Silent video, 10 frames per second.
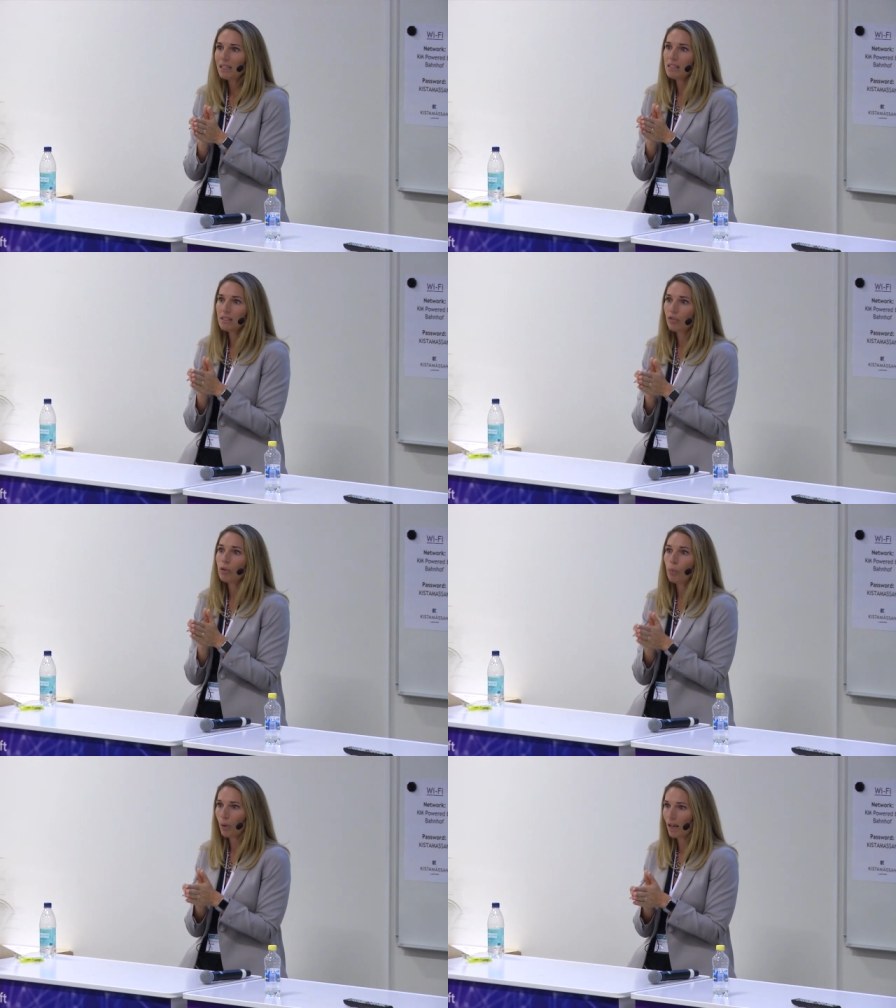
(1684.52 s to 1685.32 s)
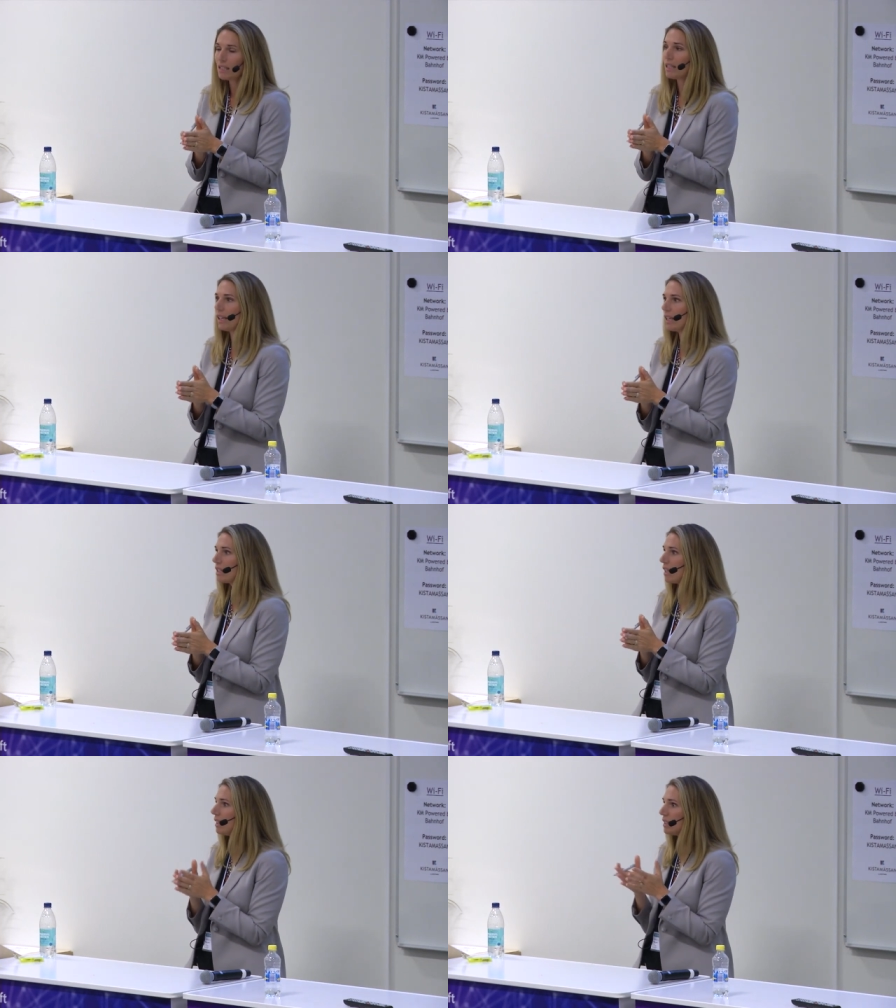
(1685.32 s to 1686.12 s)
many different ways like i
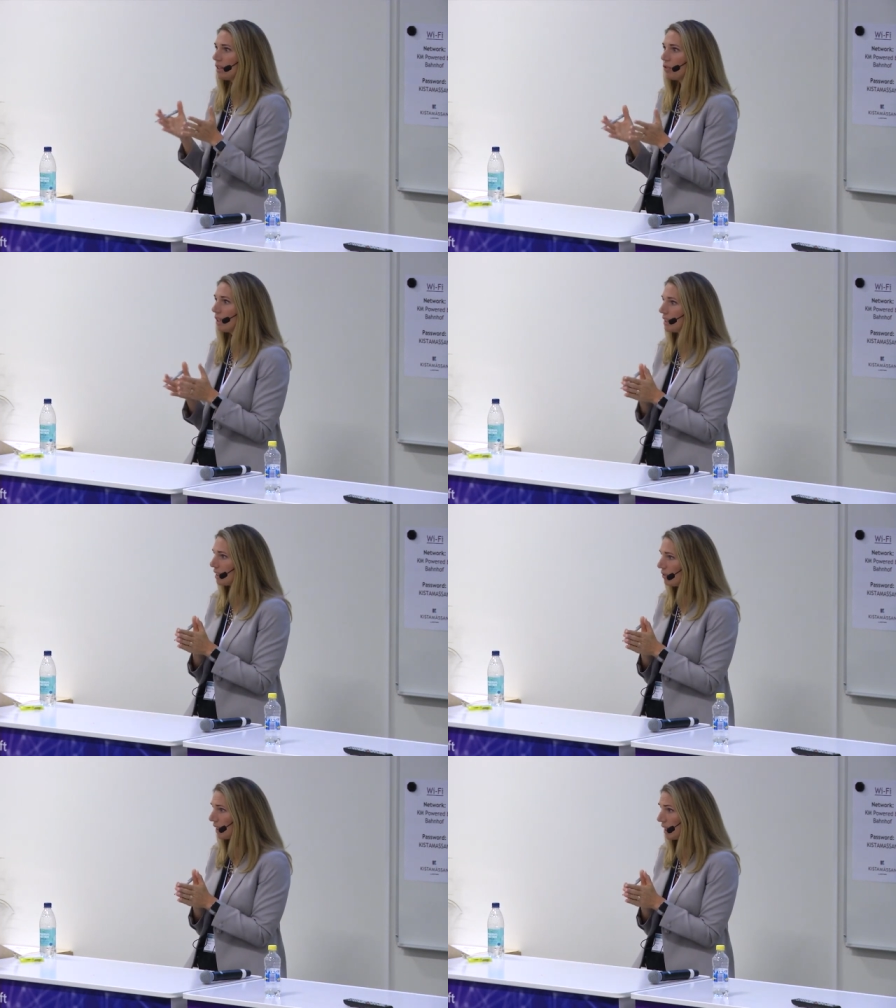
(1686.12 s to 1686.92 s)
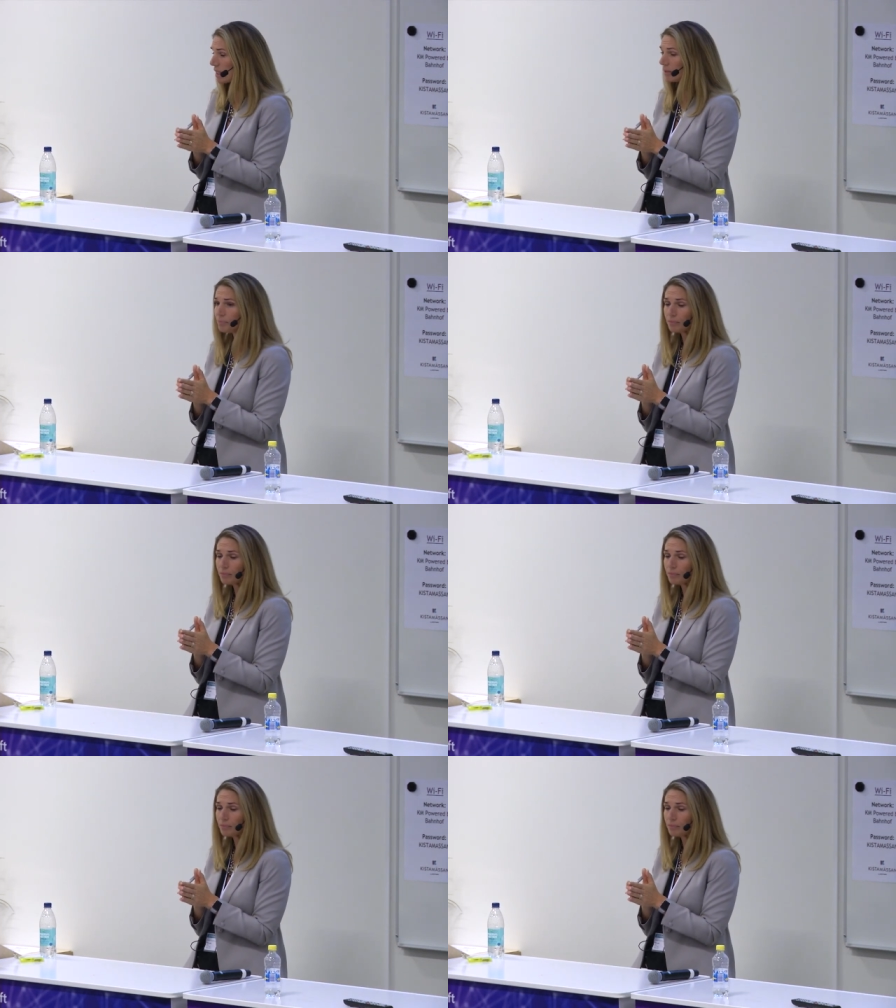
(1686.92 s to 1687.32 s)
said these different activities